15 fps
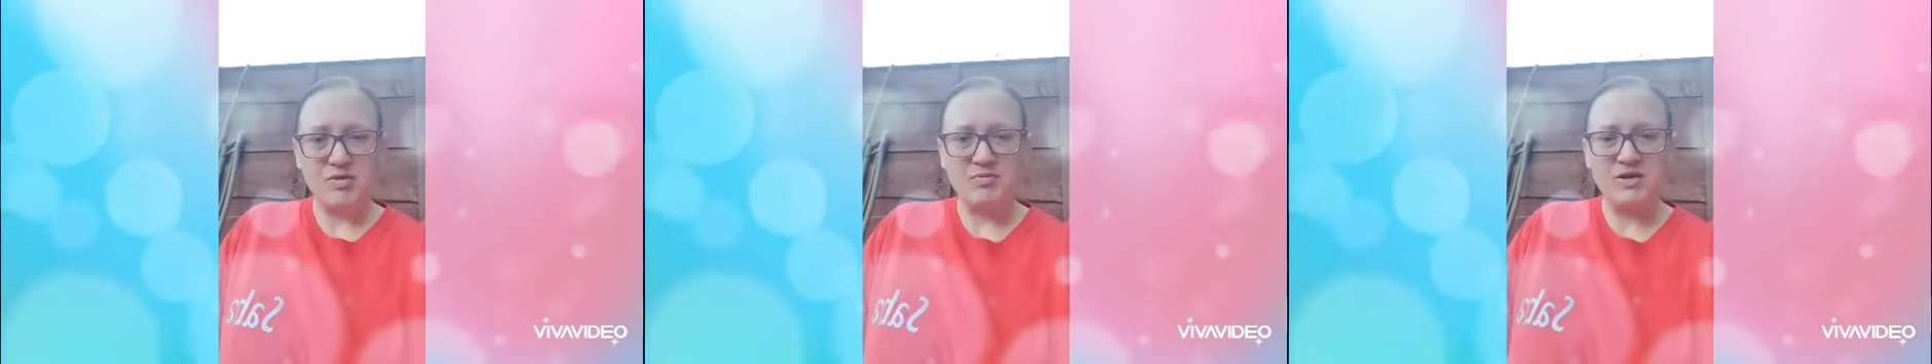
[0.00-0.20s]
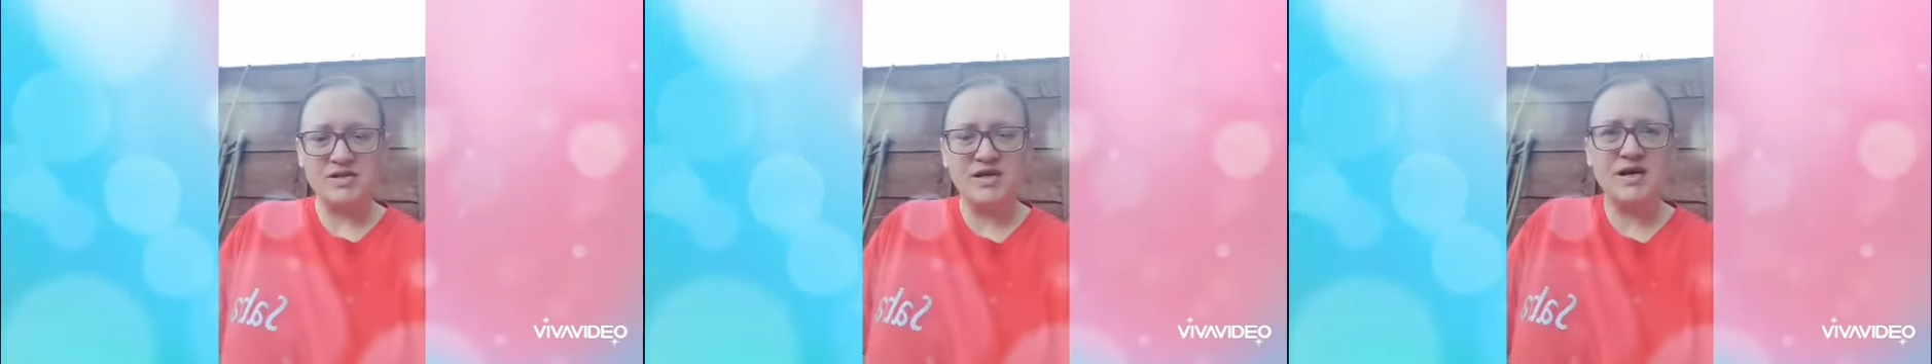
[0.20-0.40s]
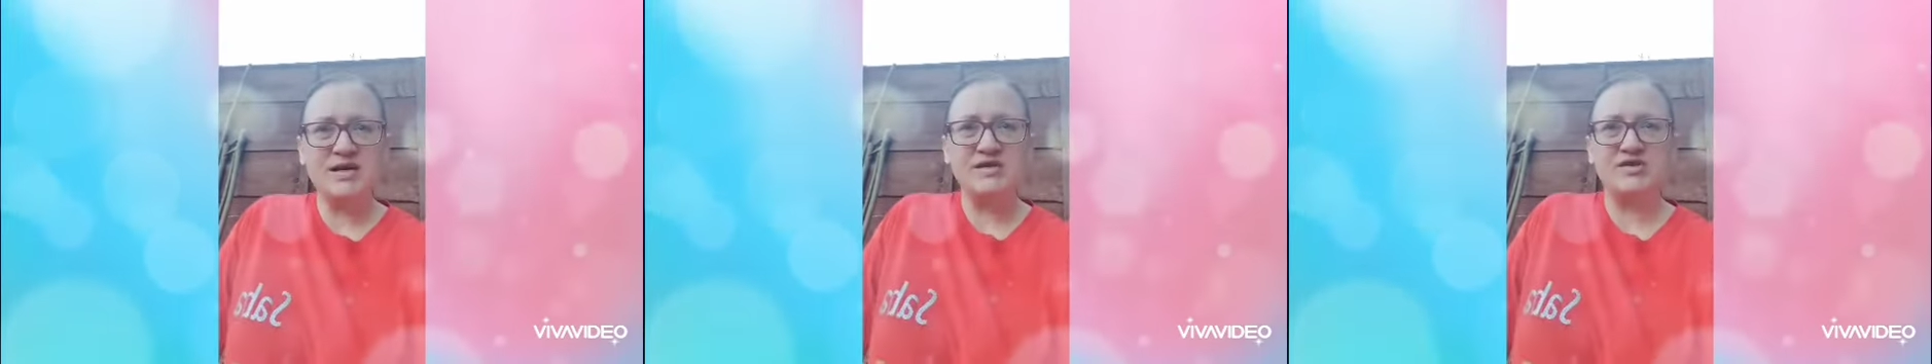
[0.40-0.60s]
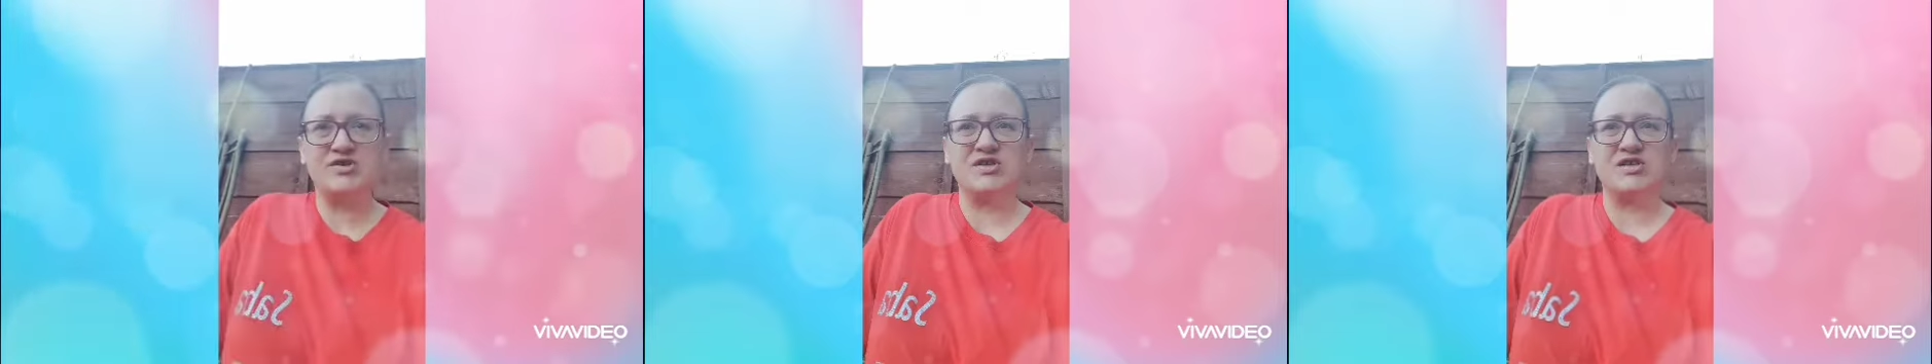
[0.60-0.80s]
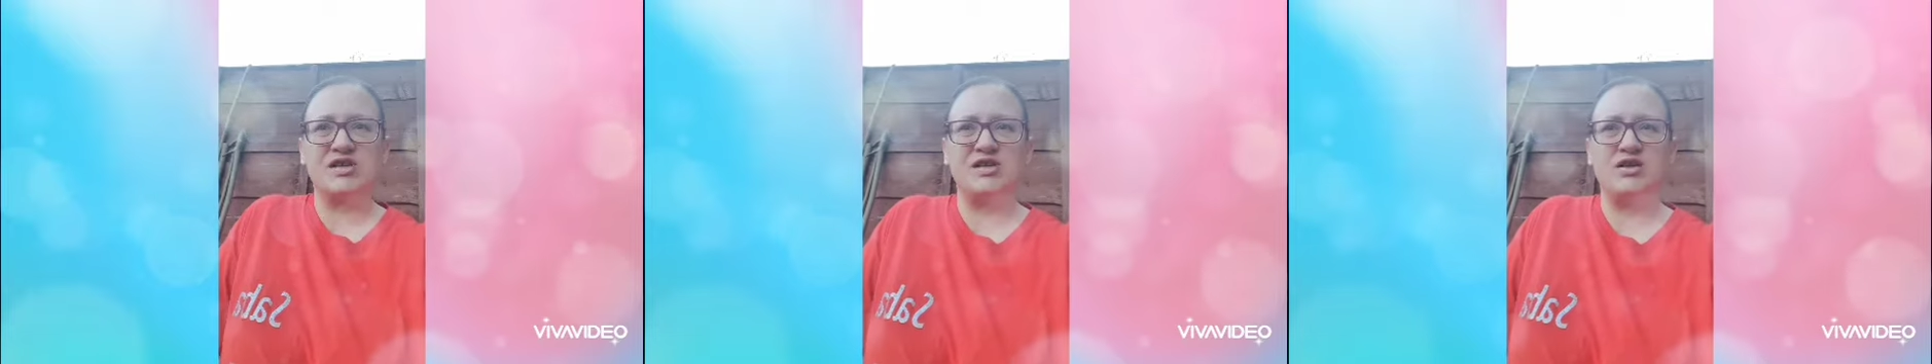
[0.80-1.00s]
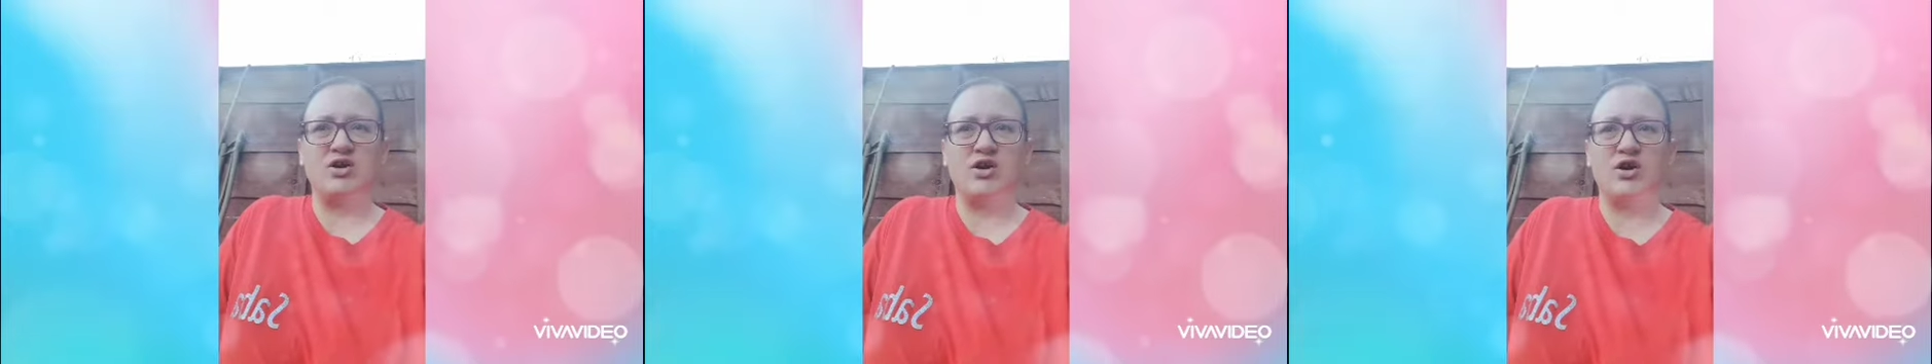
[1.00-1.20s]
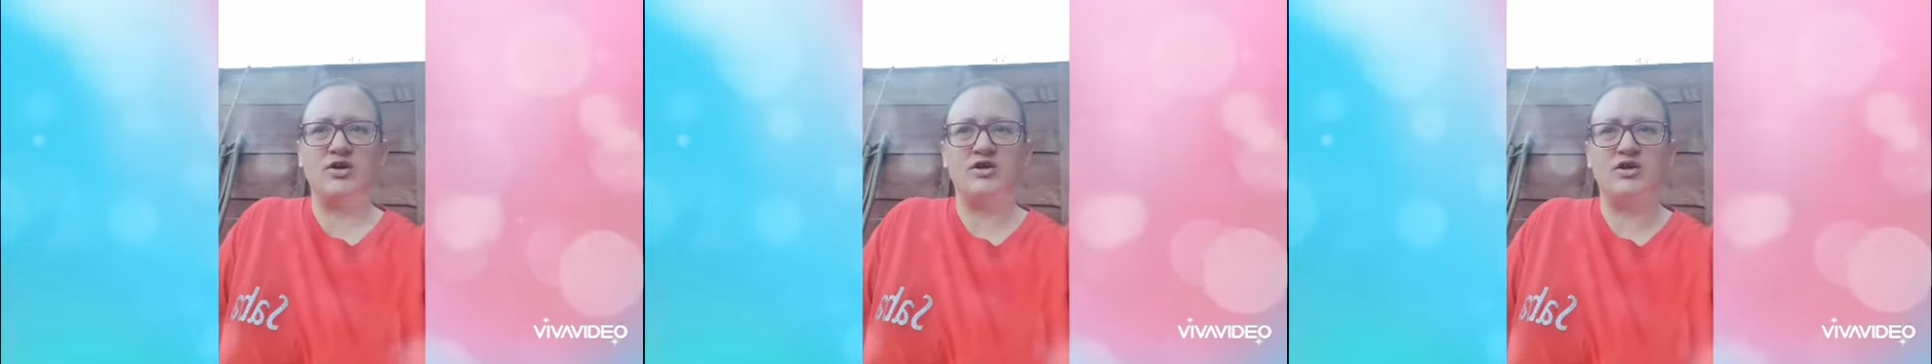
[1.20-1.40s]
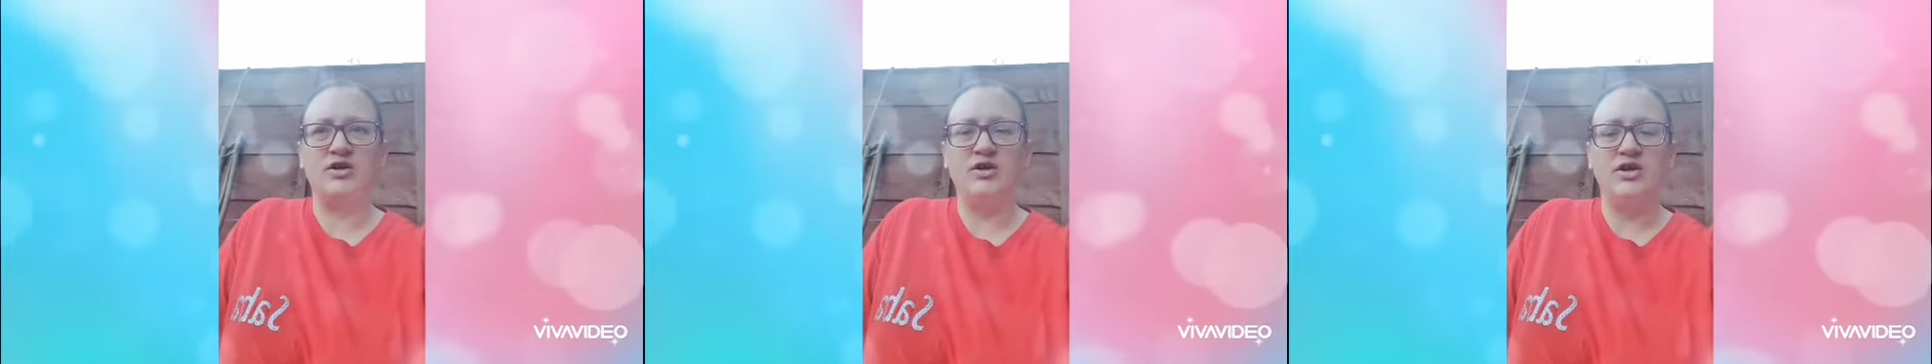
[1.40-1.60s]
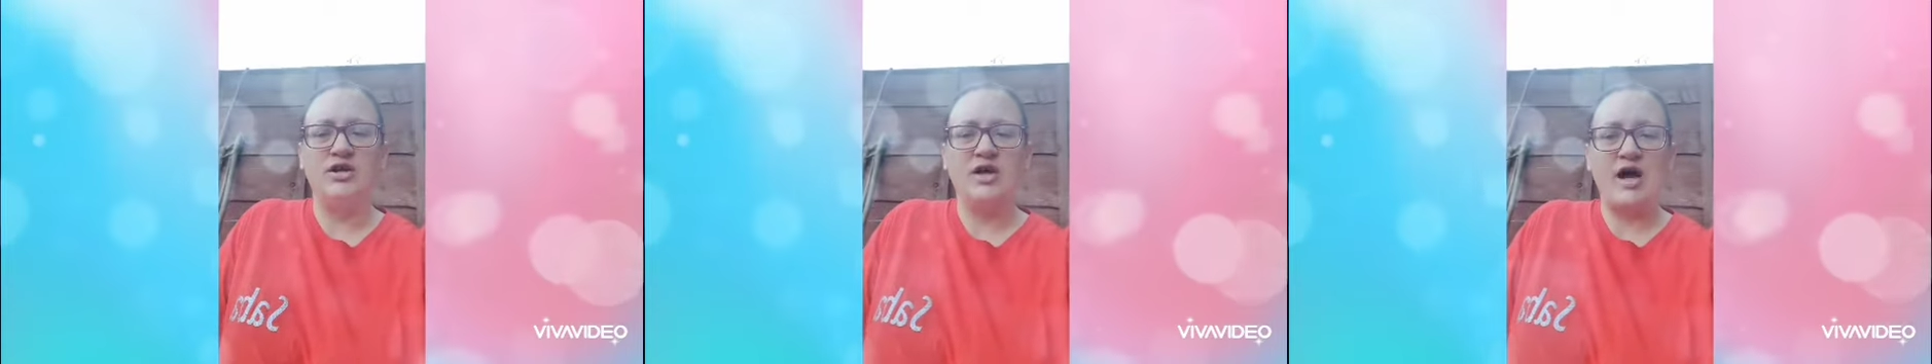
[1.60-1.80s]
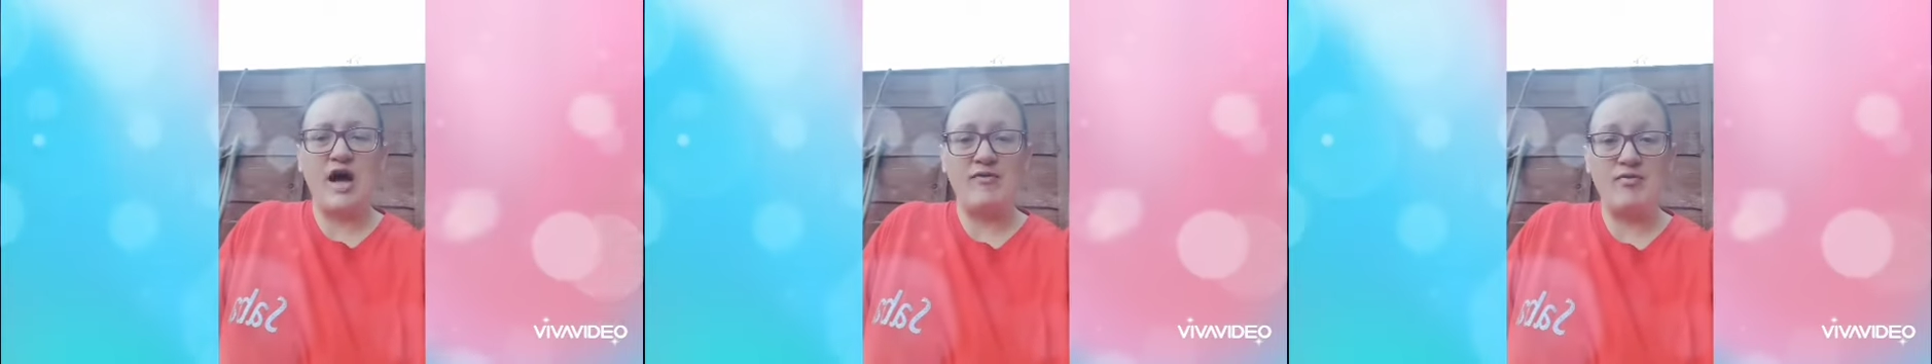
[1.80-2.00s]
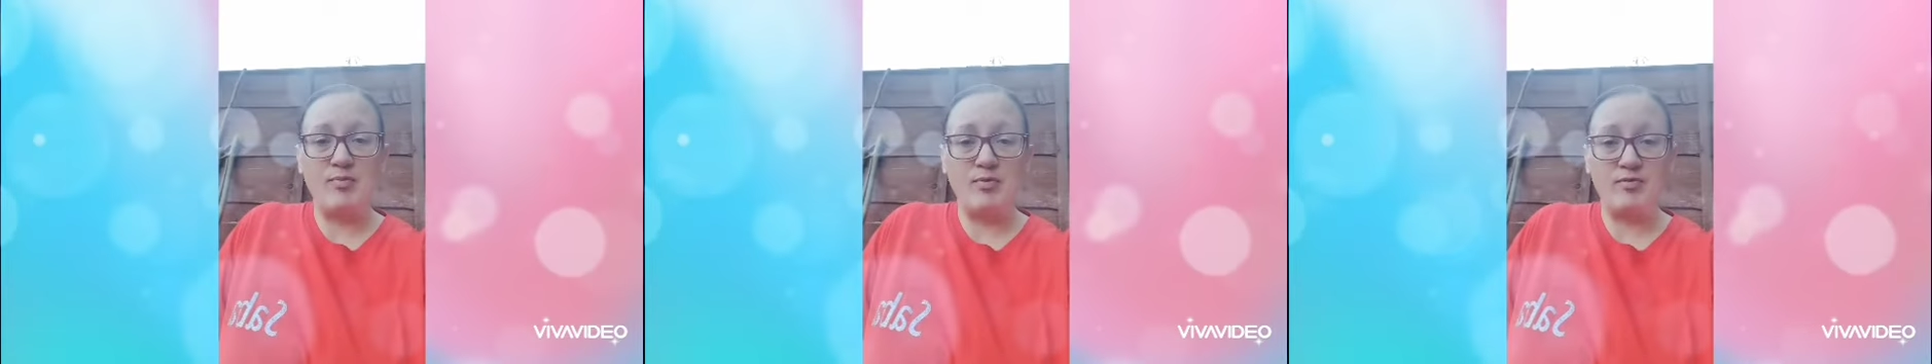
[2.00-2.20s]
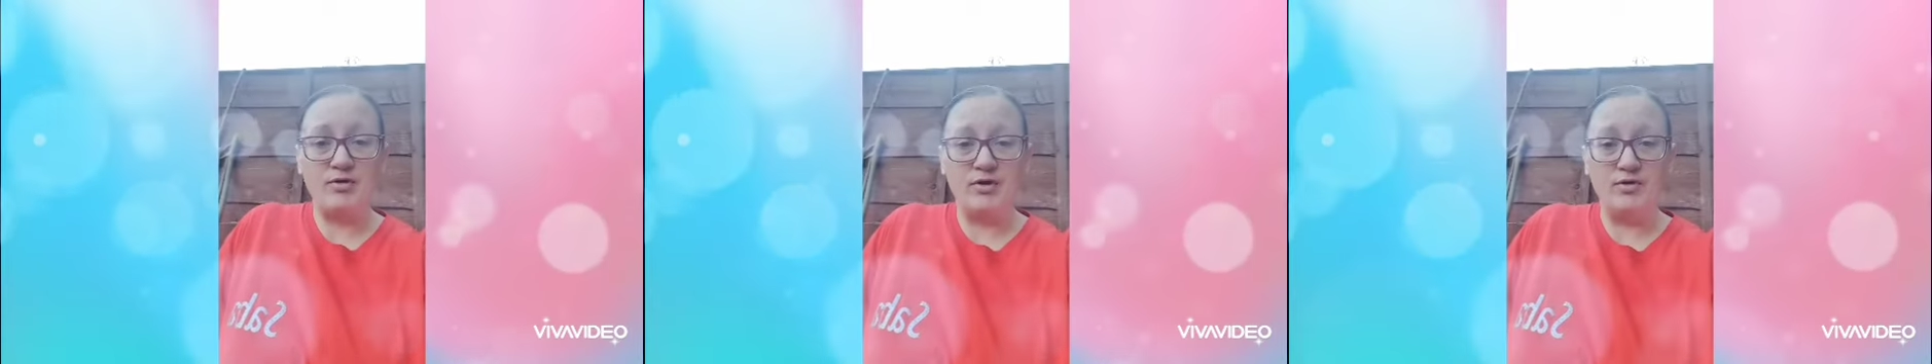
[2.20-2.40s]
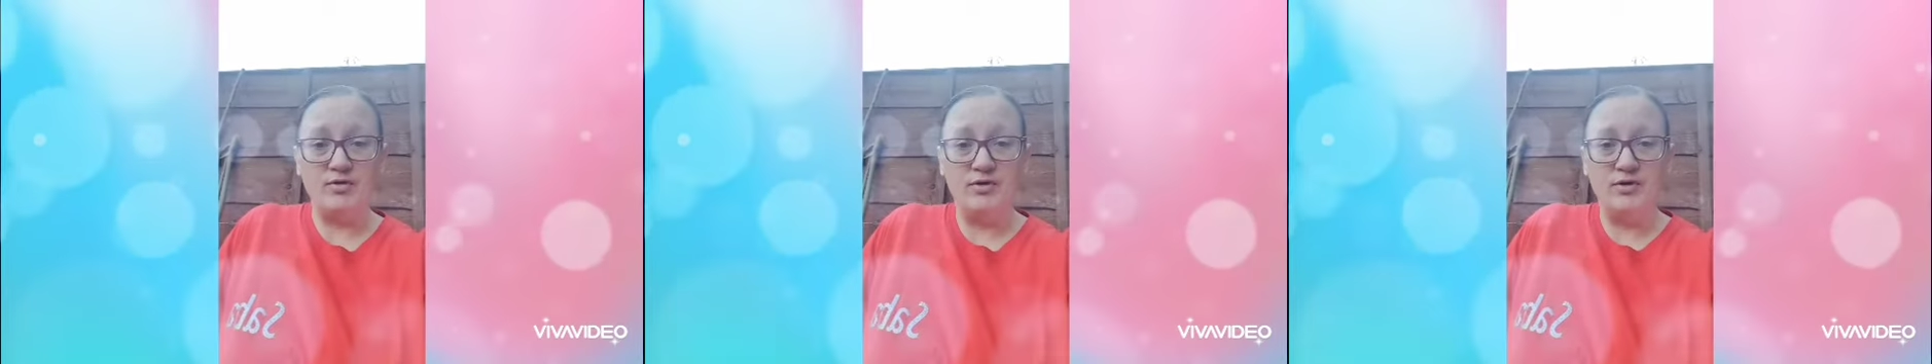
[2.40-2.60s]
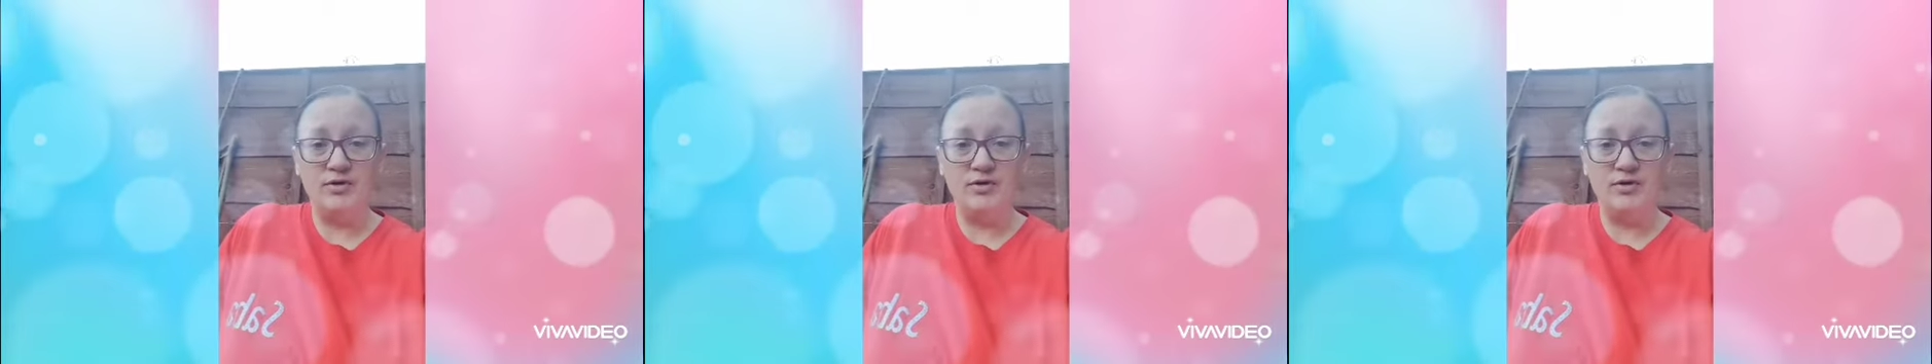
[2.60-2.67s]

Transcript: It's nice just to sit in the garden, have a brew,